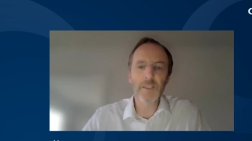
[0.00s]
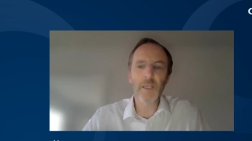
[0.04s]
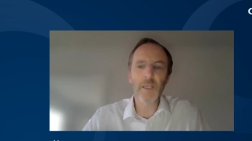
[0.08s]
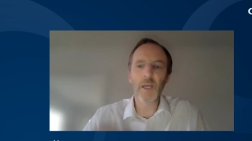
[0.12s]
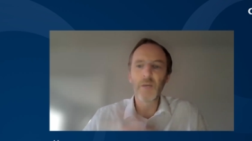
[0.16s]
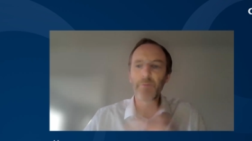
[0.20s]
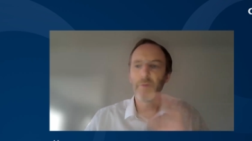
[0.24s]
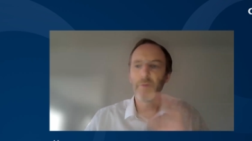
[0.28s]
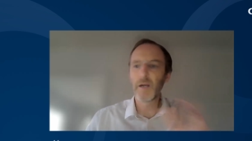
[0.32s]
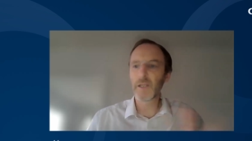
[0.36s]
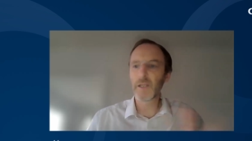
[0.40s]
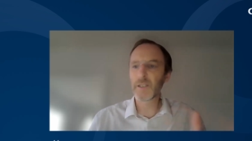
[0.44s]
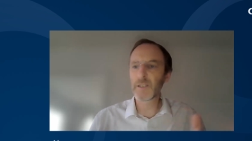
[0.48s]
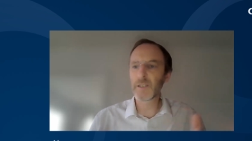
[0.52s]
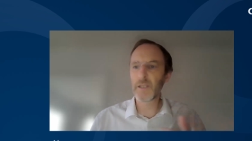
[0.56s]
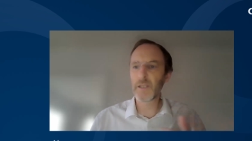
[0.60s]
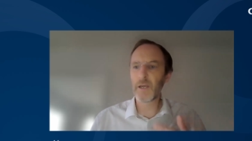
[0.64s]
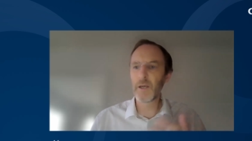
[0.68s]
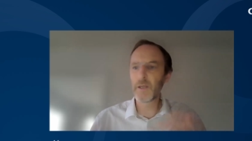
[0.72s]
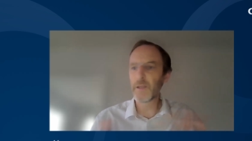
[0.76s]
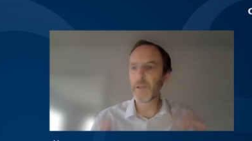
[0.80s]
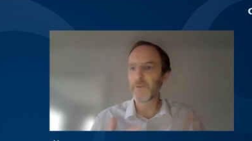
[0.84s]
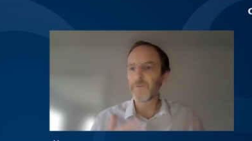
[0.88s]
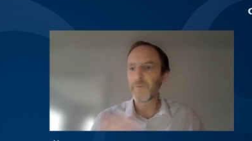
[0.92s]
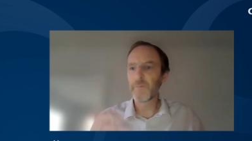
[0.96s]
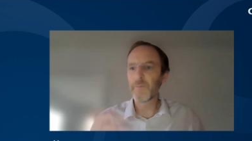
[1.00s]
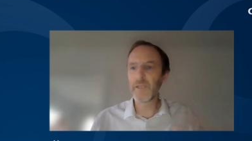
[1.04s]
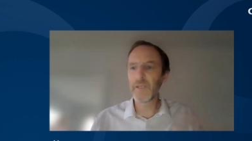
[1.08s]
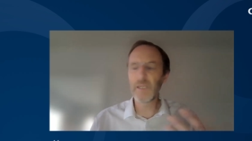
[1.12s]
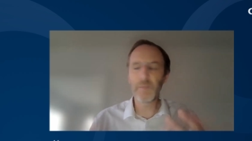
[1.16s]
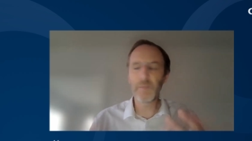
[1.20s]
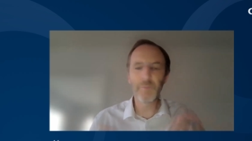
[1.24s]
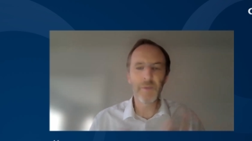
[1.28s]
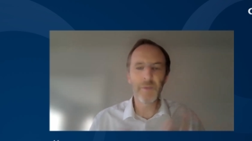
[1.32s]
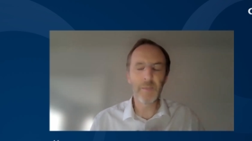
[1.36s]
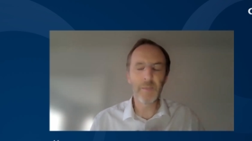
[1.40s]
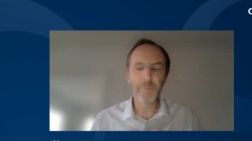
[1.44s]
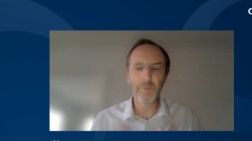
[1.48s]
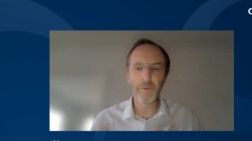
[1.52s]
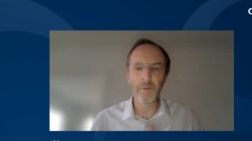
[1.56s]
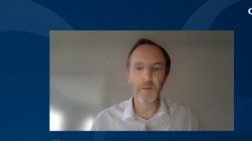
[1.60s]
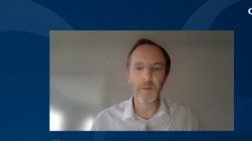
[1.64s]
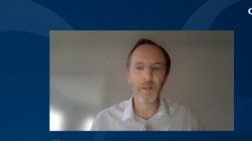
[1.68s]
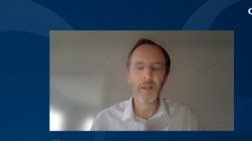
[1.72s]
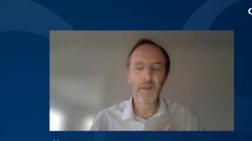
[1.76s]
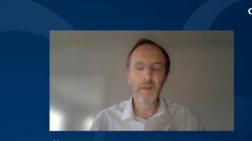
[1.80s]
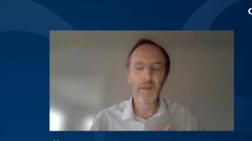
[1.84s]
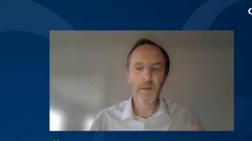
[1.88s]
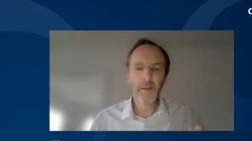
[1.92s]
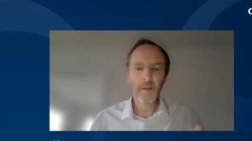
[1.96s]
So much so that for many
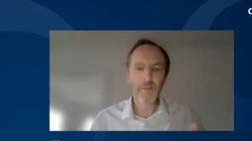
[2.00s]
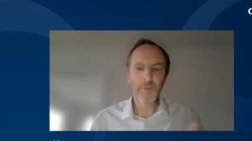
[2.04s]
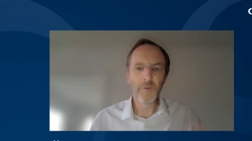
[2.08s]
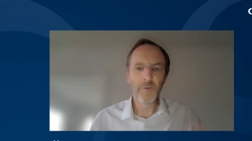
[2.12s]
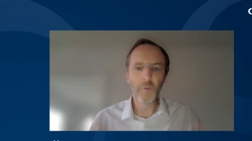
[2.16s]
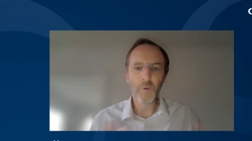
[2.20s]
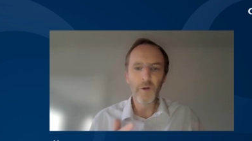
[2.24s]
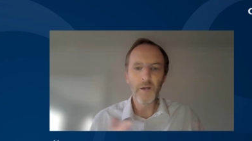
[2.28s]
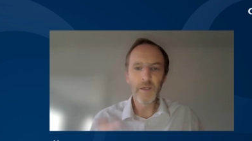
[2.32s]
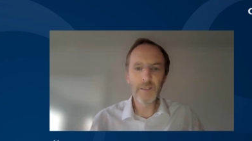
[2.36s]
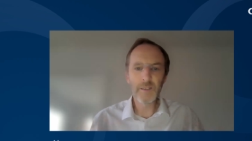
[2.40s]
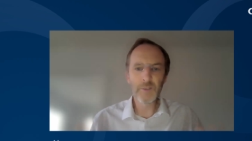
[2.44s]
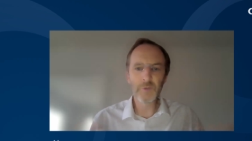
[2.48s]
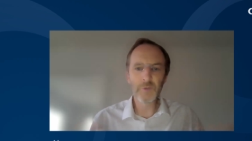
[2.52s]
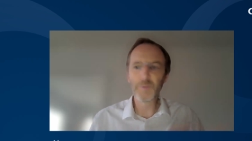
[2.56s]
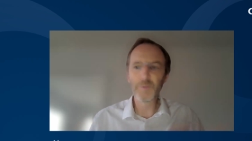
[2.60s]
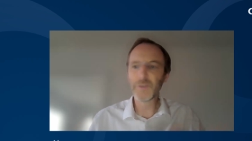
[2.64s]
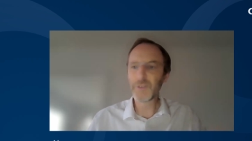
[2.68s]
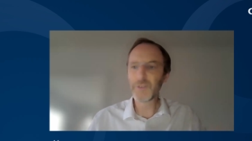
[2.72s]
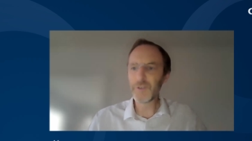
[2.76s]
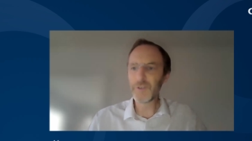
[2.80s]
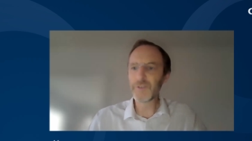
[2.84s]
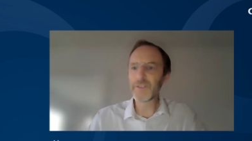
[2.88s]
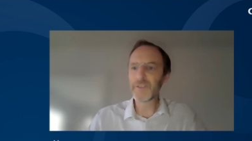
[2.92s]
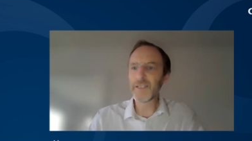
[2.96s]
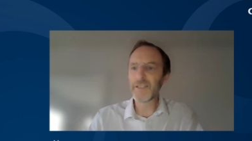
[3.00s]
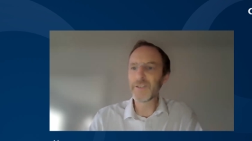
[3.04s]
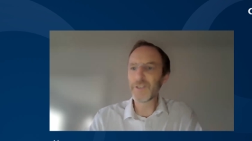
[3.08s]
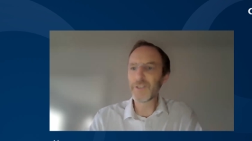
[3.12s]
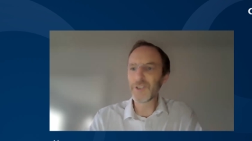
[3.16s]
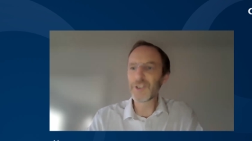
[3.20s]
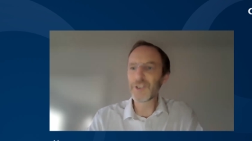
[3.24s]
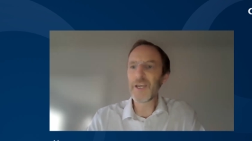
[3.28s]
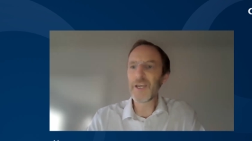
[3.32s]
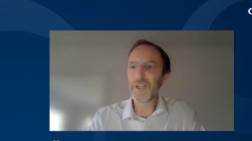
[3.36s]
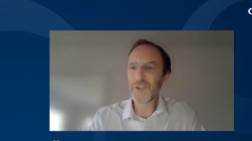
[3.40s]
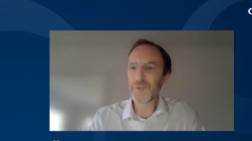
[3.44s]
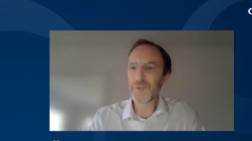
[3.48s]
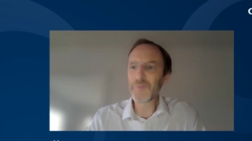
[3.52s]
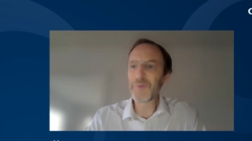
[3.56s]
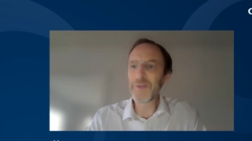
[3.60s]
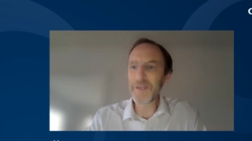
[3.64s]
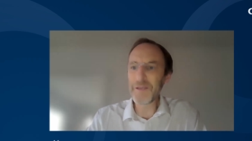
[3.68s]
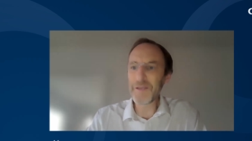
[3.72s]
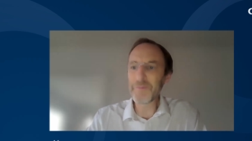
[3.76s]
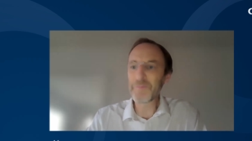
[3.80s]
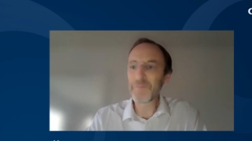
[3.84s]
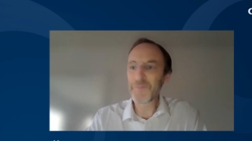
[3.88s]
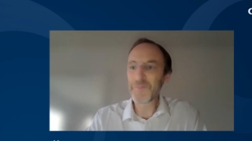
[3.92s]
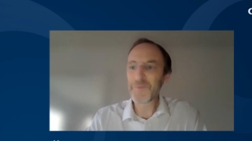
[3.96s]
people, the word is almost used
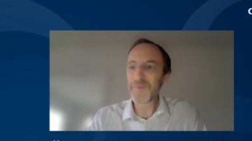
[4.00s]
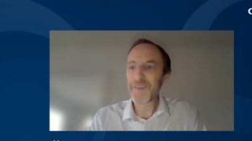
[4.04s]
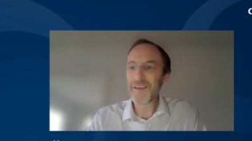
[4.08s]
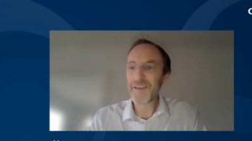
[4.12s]
interchangeably.